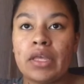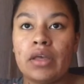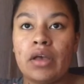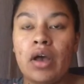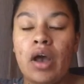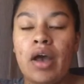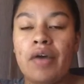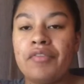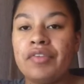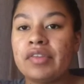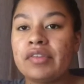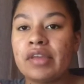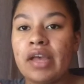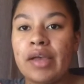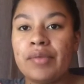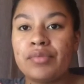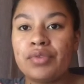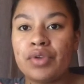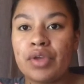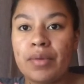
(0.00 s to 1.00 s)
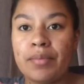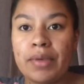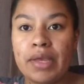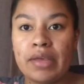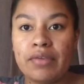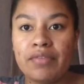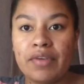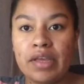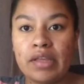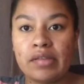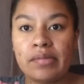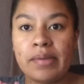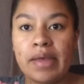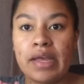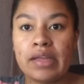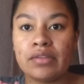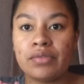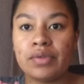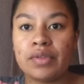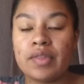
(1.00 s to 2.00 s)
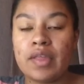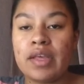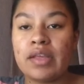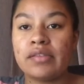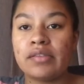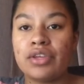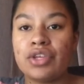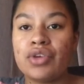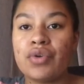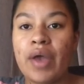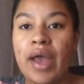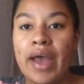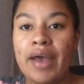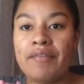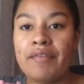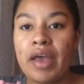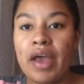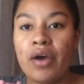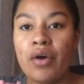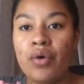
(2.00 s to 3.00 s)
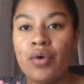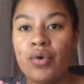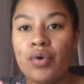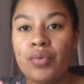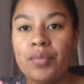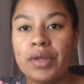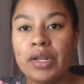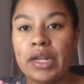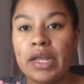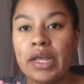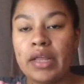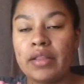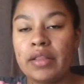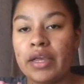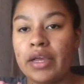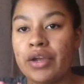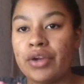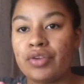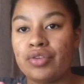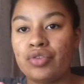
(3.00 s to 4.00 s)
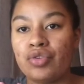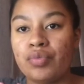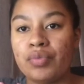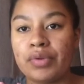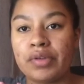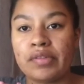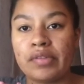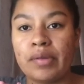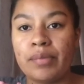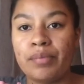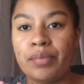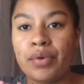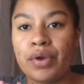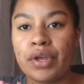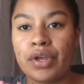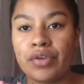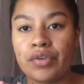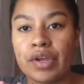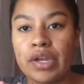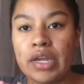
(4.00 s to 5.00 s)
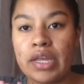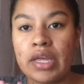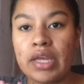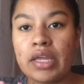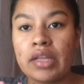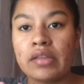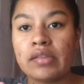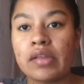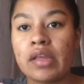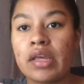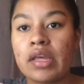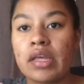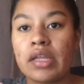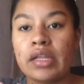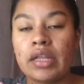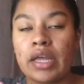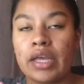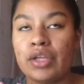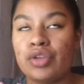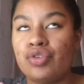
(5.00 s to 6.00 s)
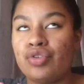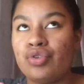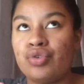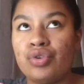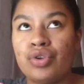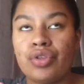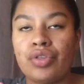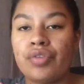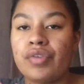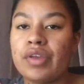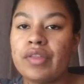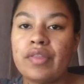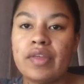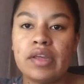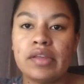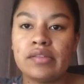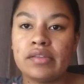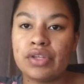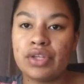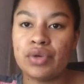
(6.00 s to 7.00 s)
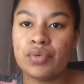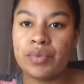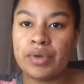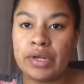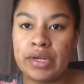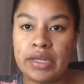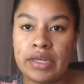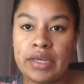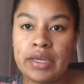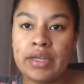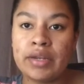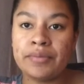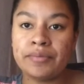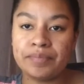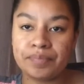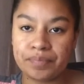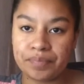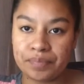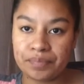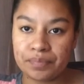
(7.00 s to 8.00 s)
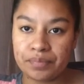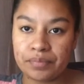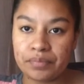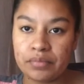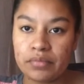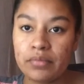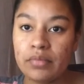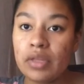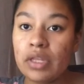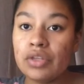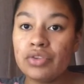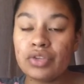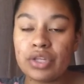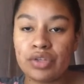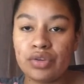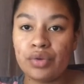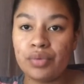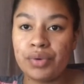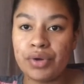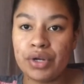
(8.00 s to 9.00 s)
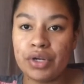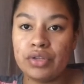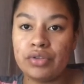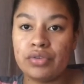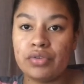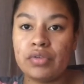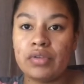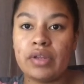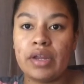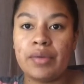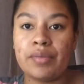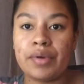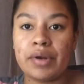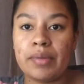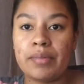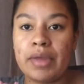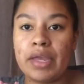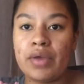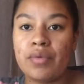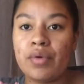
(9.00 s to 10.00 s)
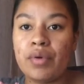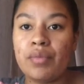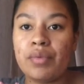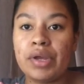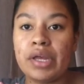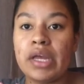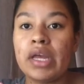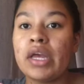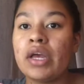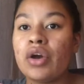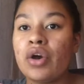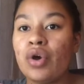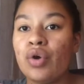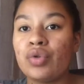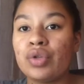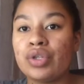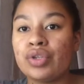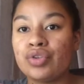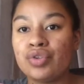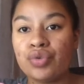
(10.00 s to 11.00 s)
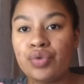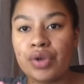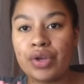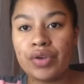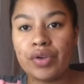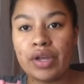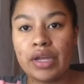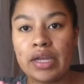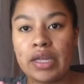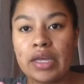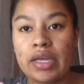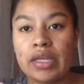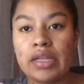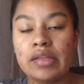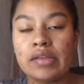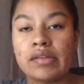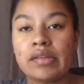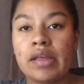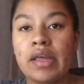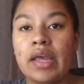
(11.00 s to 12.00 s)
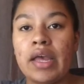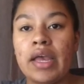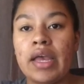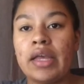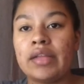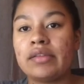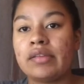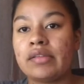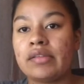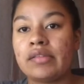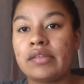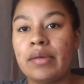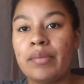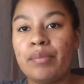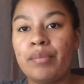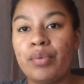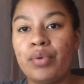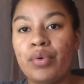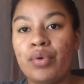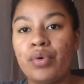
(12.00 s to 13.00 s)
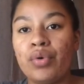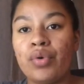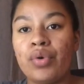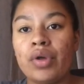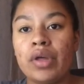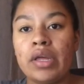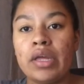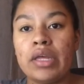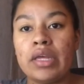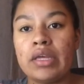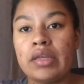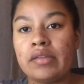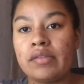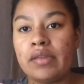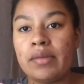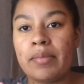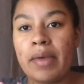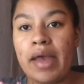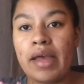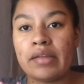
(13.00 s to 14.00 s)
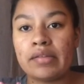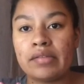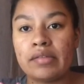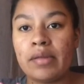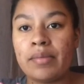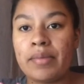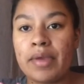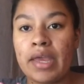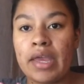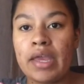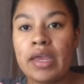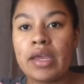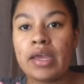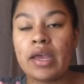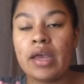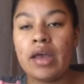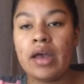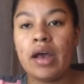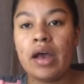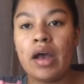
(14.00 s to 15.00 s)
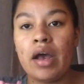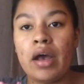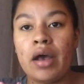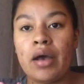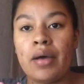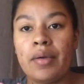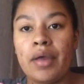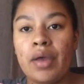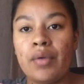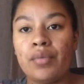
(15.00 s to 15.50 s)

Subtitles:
oftentimes you can make face masks with things that you have at home, and they're super simple ingredients, like 2 to 3 things that you would need. So that's what we're going to do today. We're going to make one with only 2 ingredients. It's a simple, easy mask to make. And